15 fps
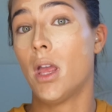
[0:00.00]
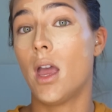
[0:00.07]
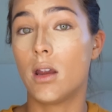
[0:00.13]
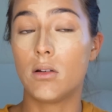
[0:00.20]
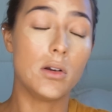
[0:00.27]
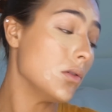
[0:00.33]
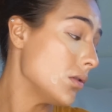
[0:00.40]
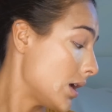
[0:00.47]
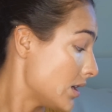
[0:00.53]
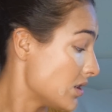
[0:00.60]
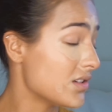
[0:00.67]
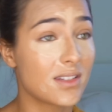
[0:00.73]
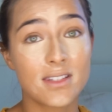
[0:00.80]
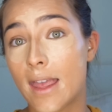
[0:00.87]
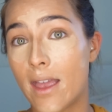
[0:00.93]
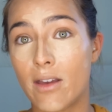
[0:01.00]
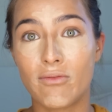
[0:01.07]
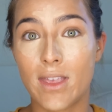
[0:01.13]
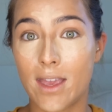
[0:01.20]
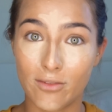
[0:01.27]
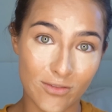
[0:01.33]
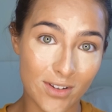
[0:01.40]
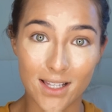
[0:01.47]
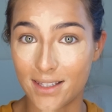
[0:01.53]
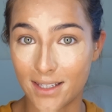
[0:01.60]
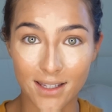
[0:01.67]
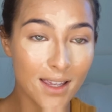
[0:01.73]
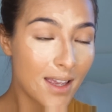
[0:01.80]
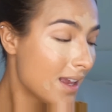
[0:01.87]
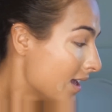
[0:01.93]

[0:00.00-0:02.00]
I don't know, I just have that feeling.